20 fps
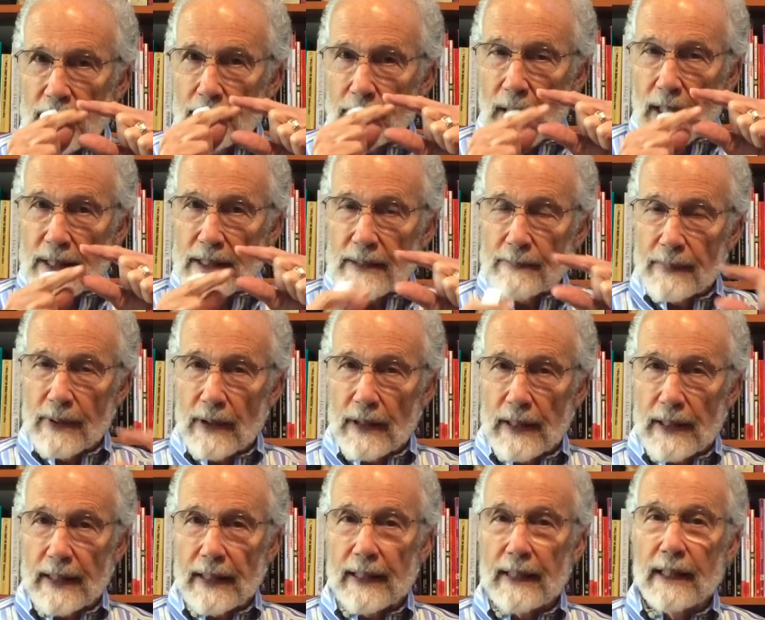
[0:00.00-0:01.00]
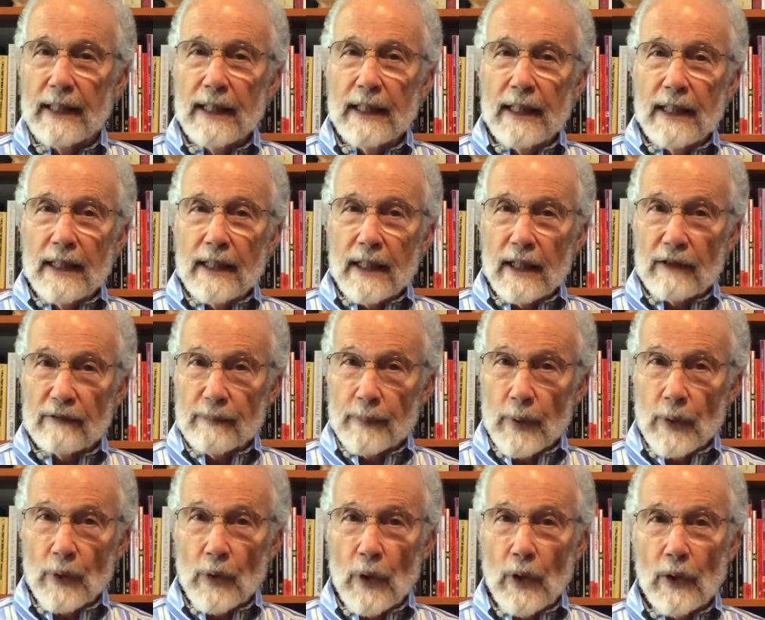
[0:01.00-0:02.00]
the possibility of
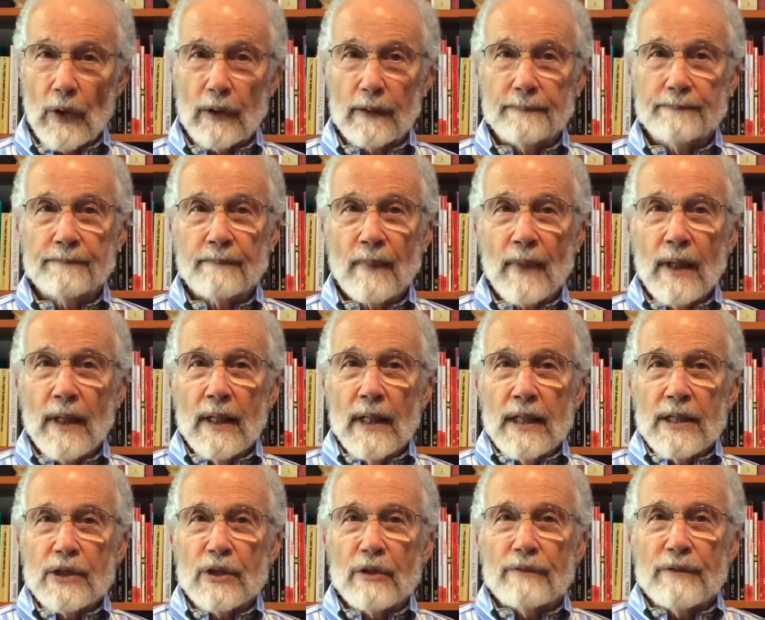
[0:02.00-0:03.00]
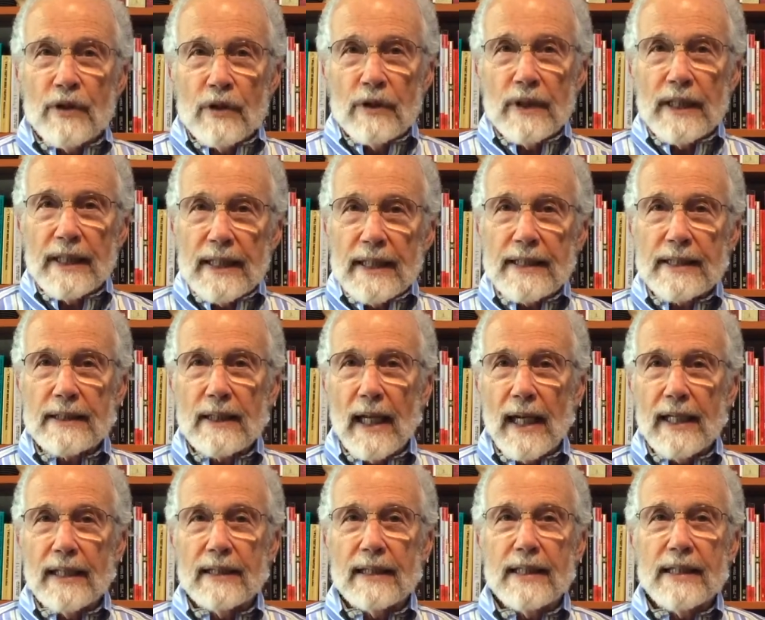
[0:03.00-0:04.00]
parole. So viewed in this
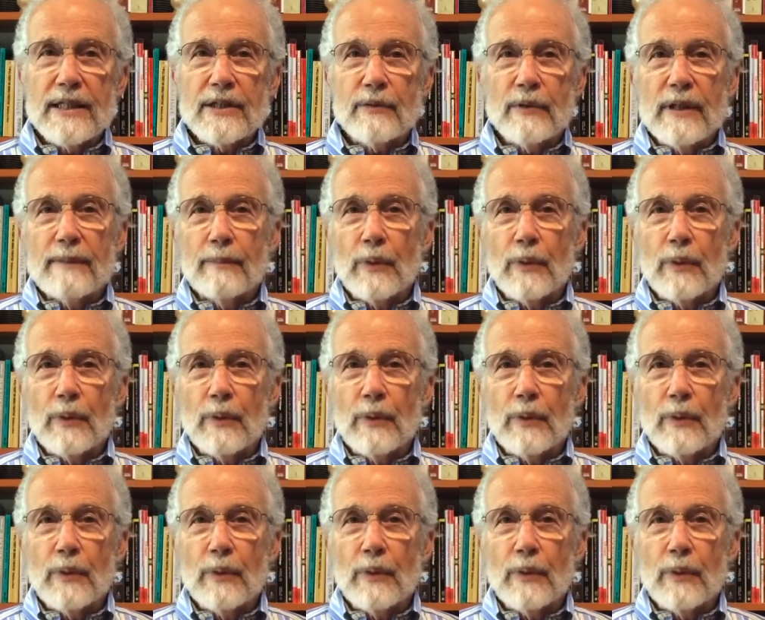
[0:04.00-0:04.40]
light, these three